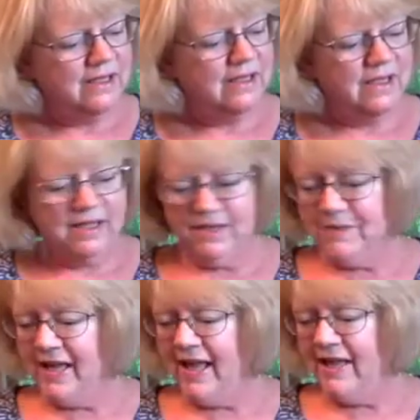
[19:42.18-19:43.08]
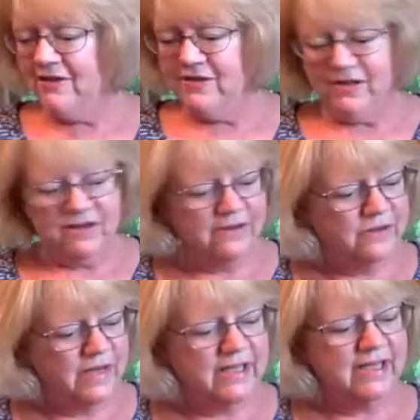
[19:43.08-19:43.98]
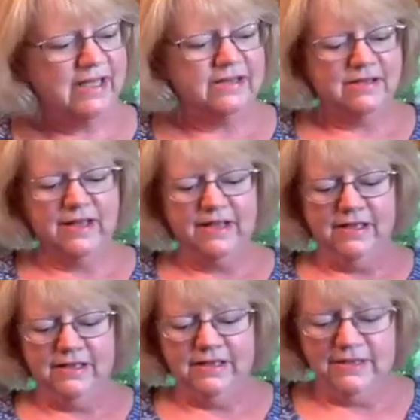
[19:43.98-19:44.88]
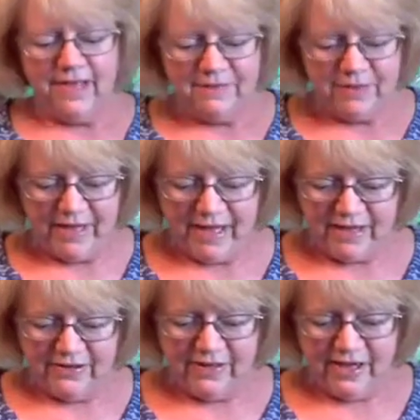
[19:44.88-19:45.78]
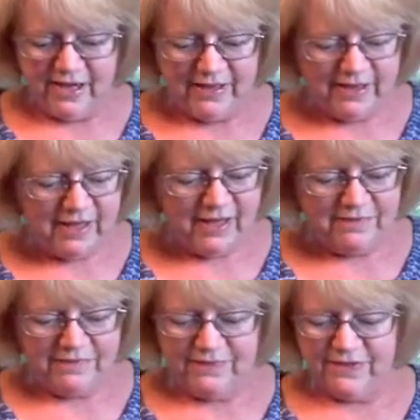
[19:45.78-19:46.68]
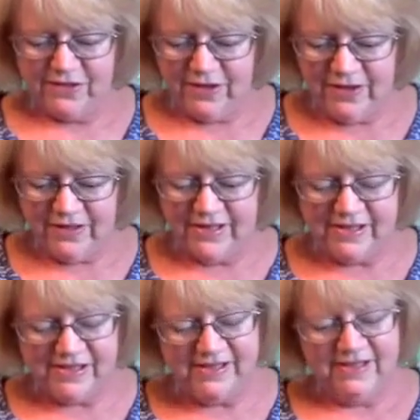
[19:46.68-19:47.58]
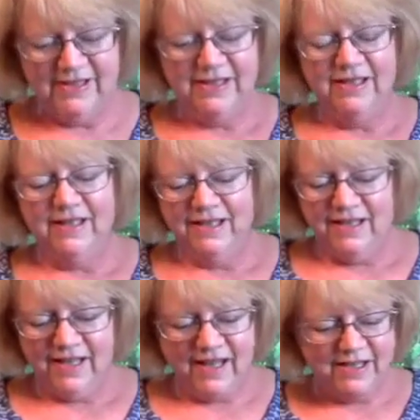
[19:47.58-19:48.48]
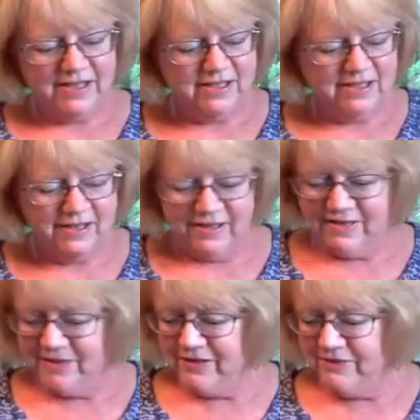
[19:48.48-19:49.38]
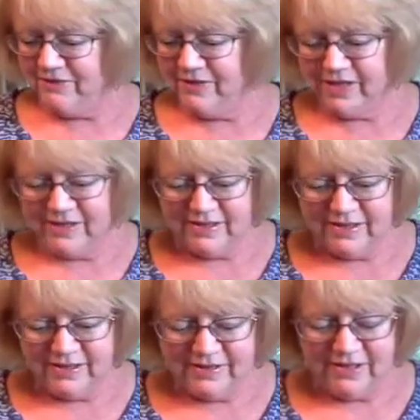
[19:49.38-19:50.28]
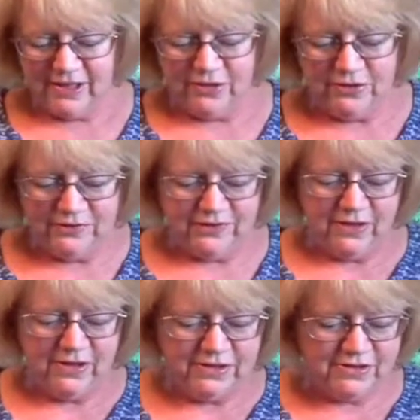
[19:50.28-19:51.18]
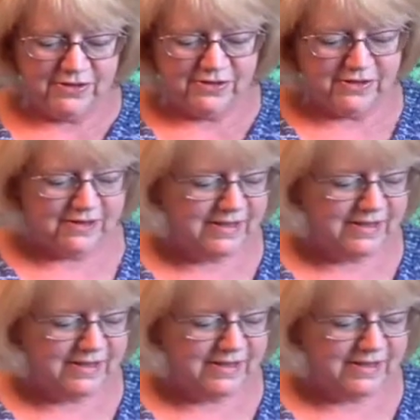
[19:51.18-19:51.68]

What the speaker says: And the pattern, although I can't claim the pattern, I saw this at my friend Carol Foster's